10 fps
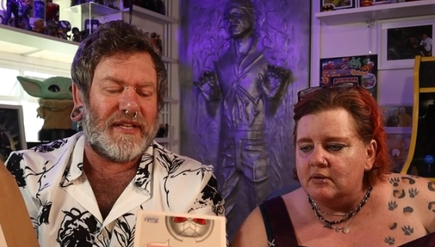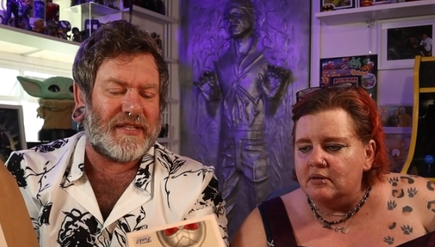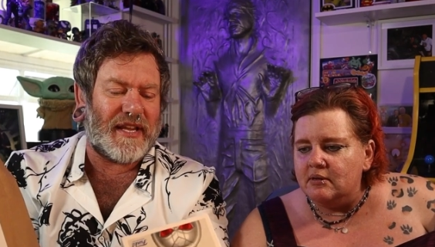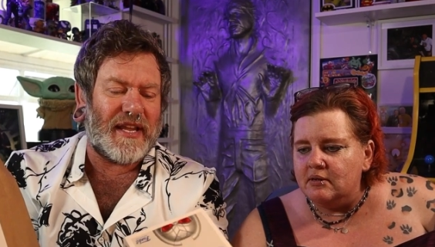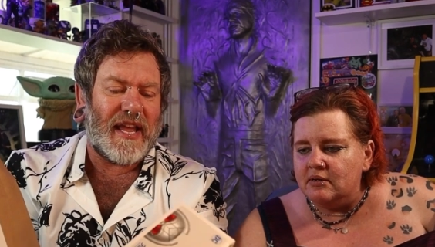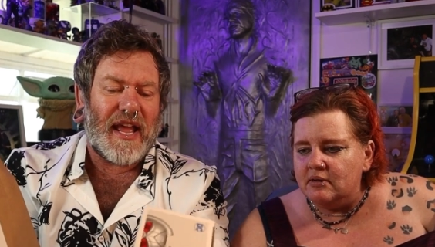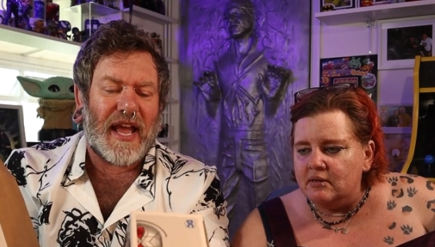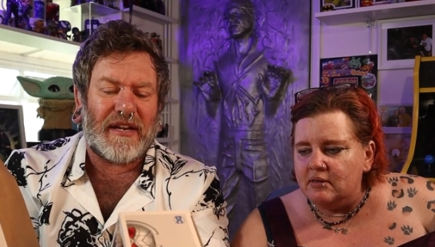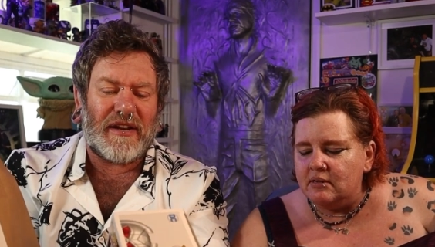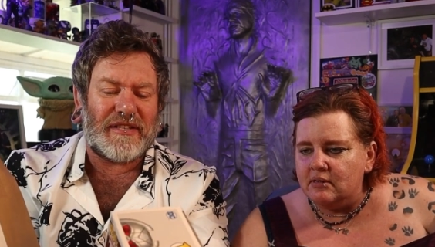Speaker 1: C,
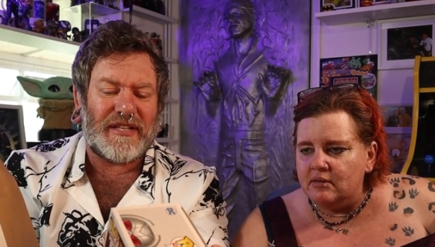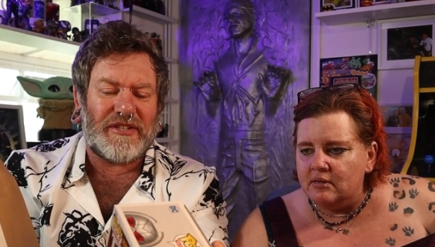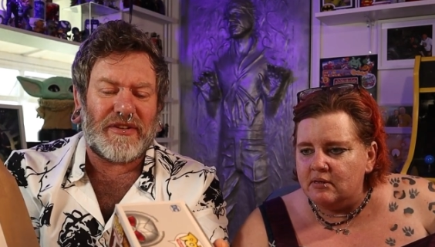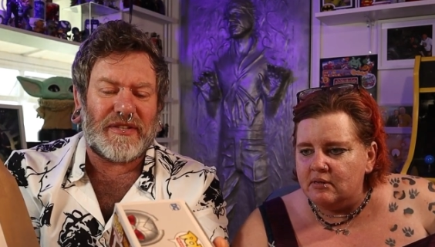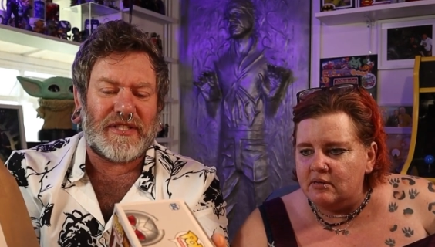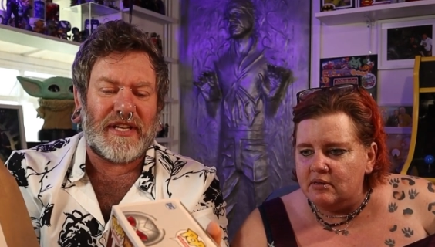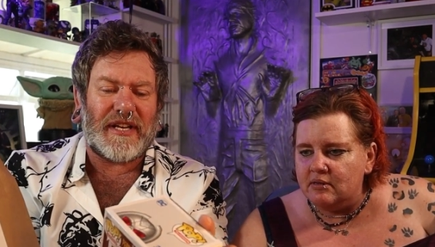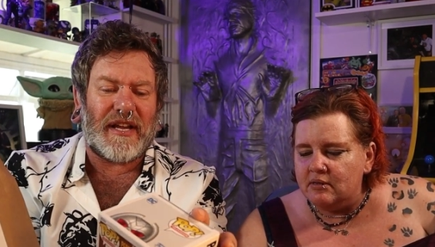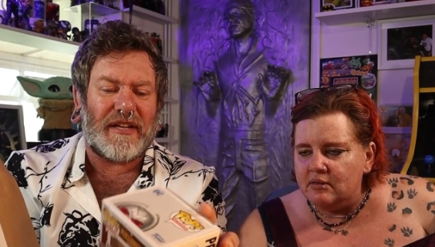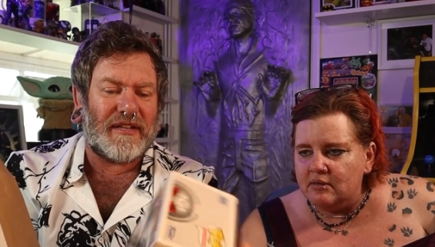and like I said, John
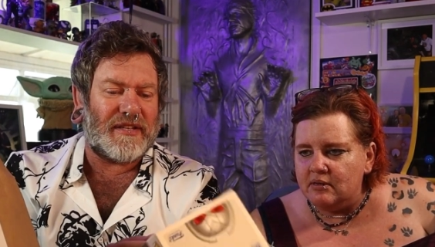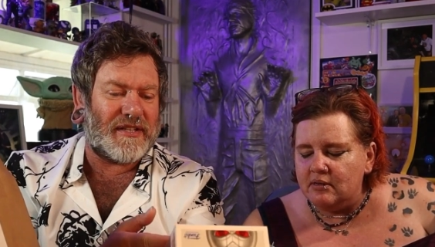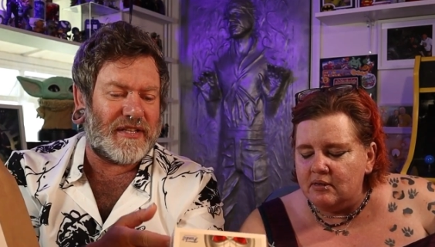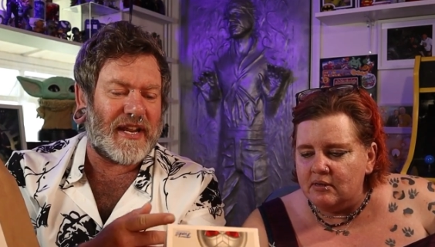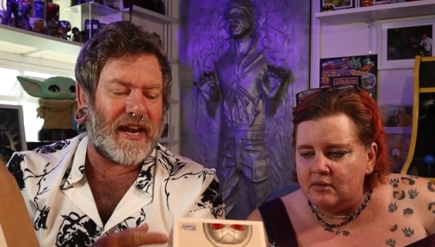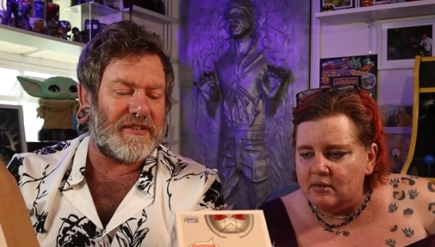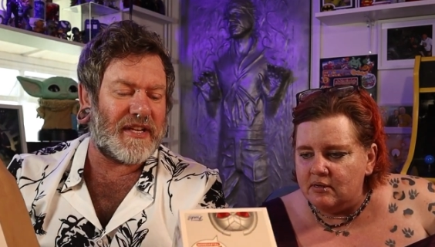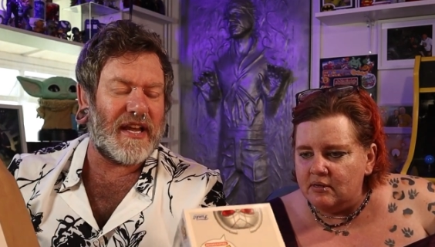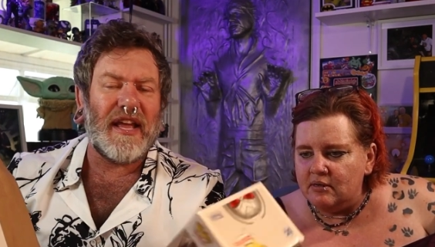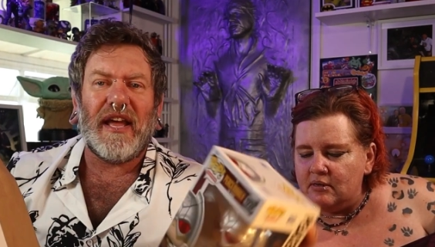Cena. This is his
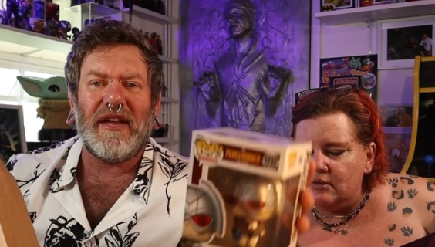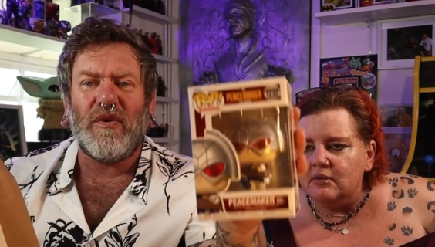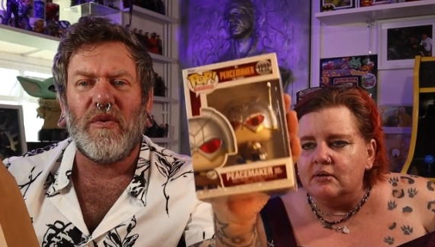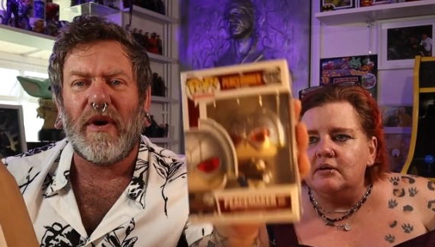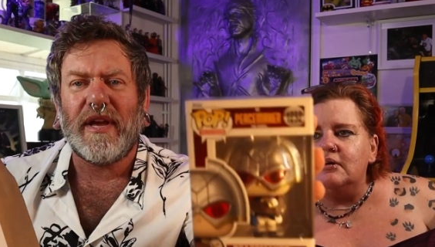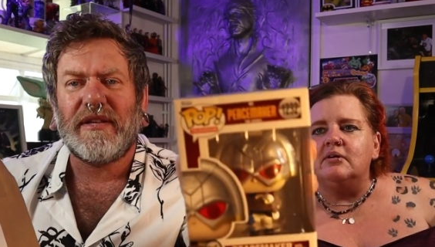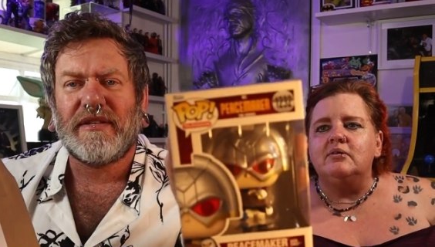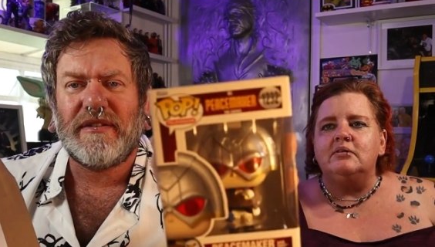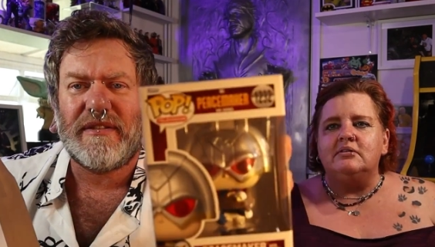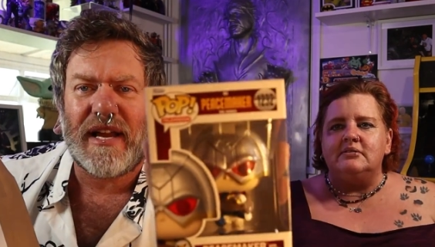character. He always
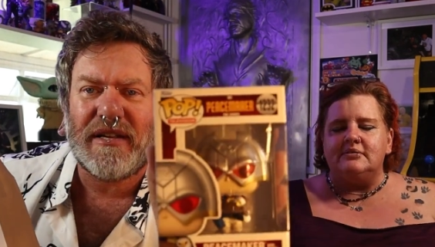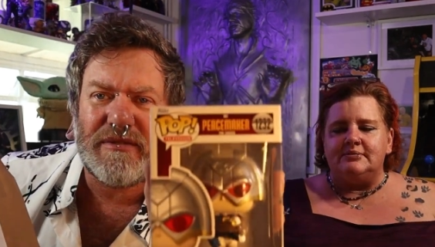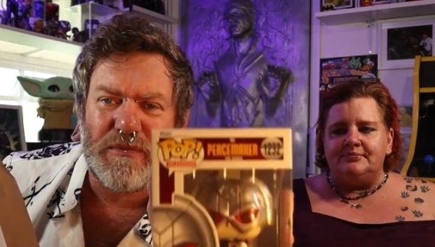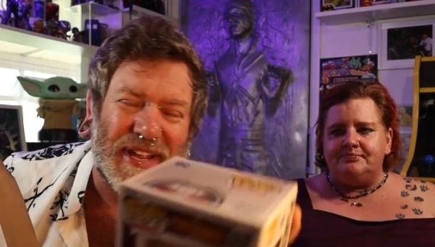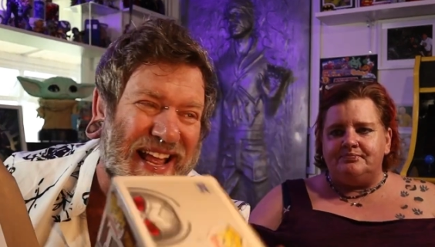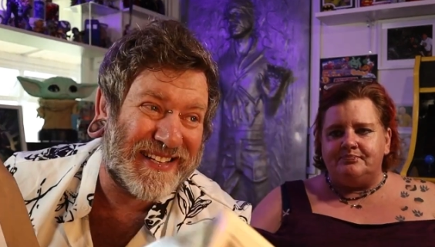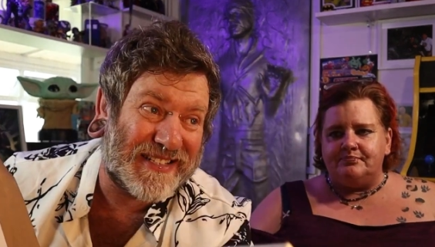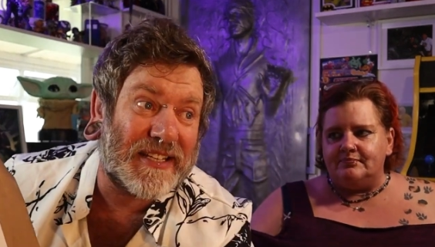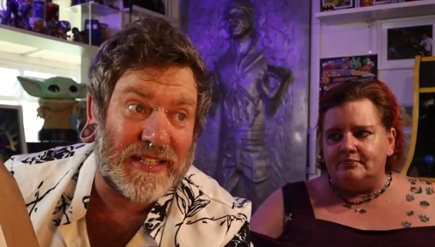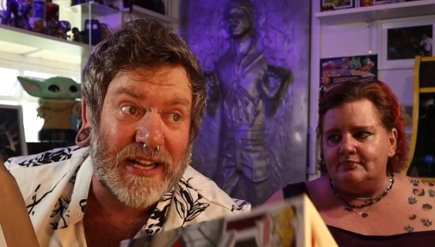yeah. does. Well, he
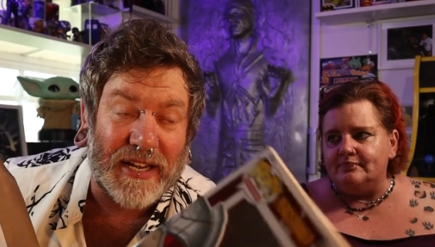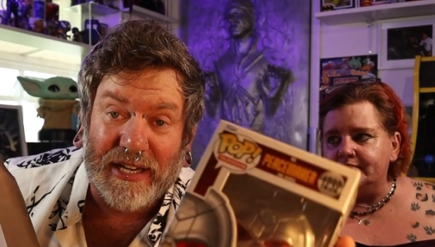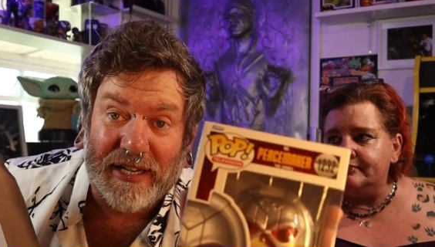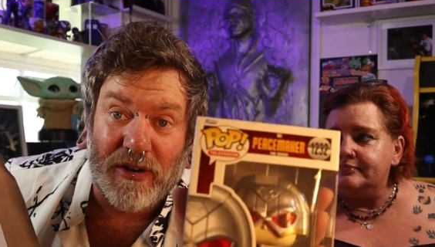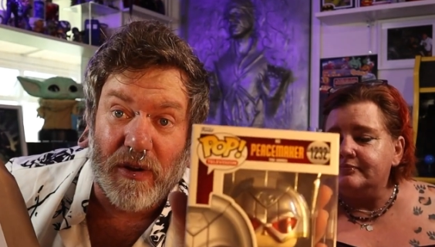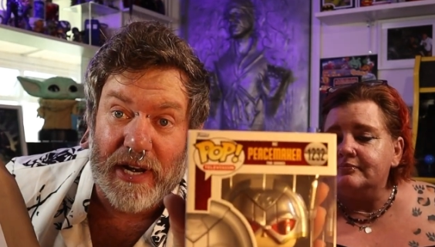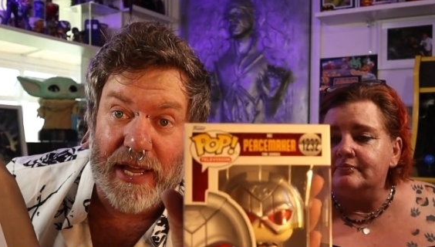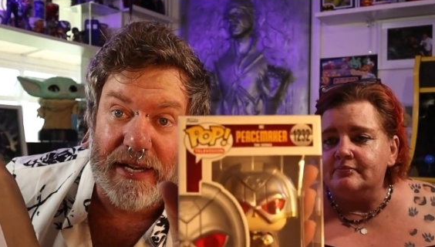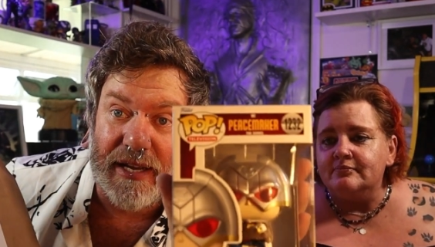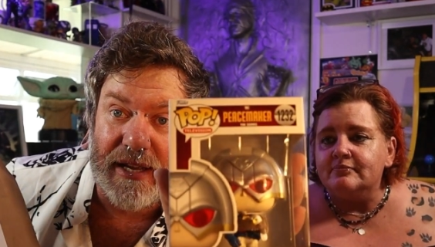does a lot, lot
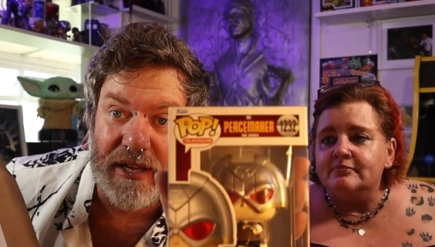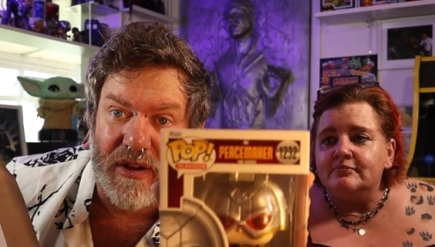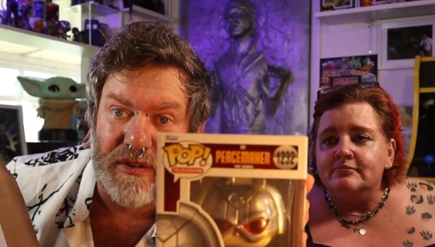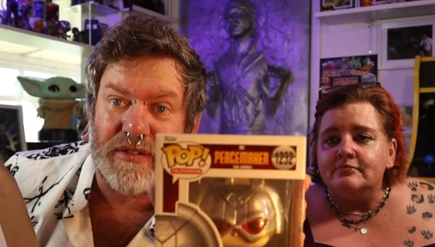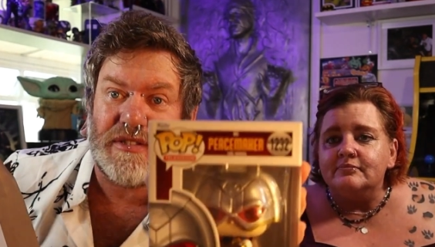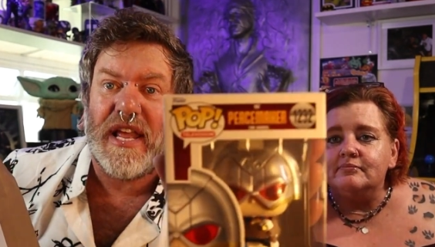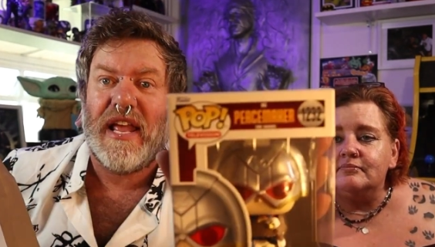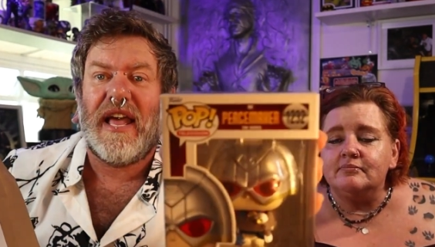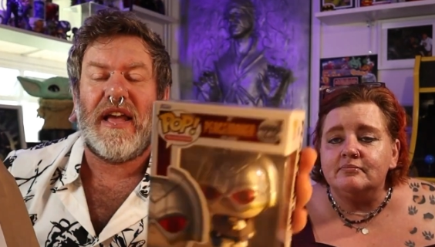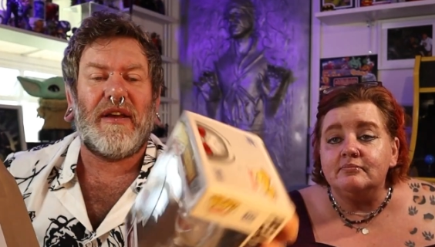lately. Cons.
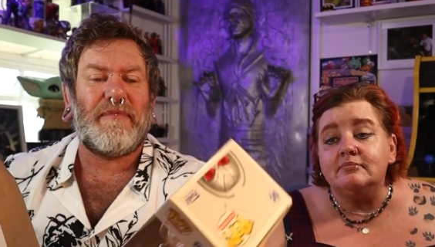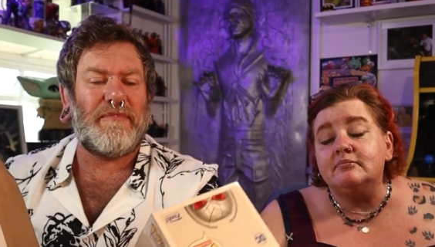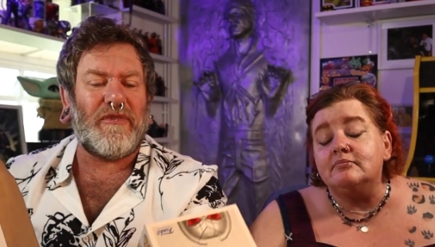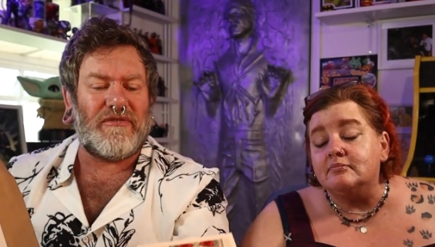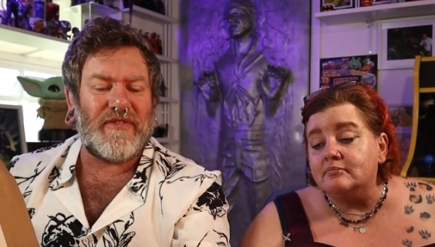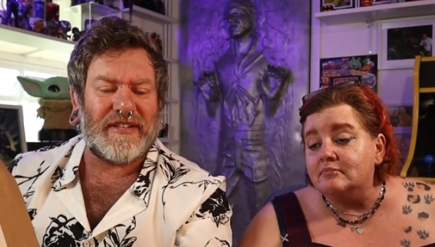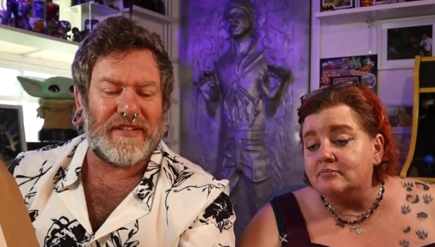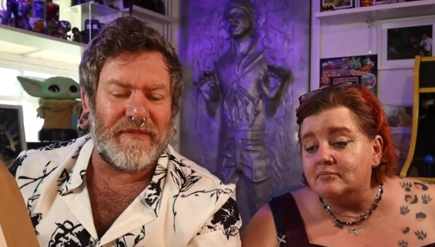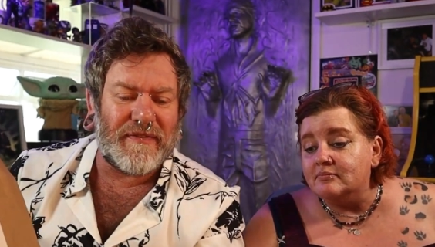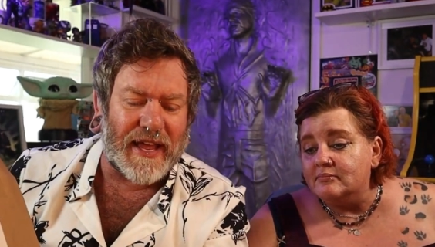Um, I'm not a
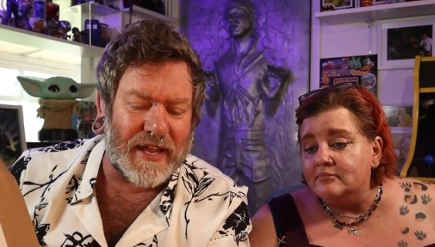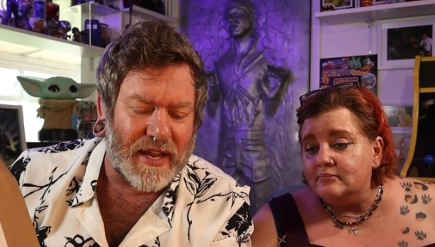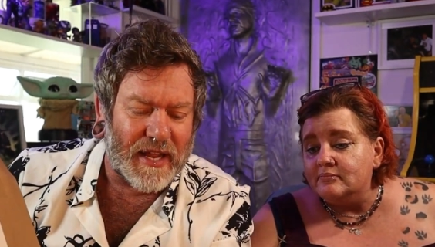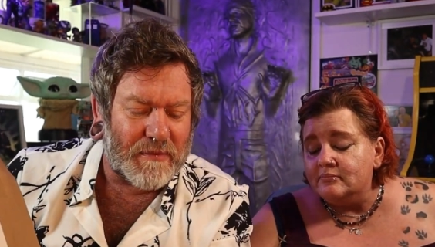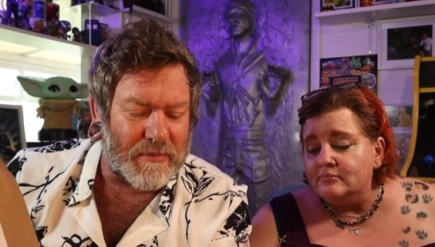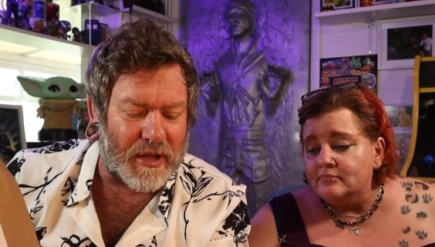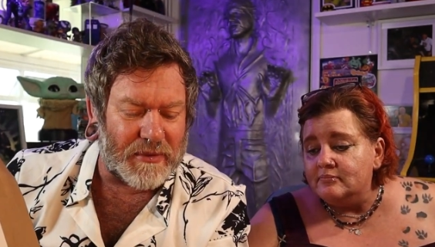wrestling fan, but I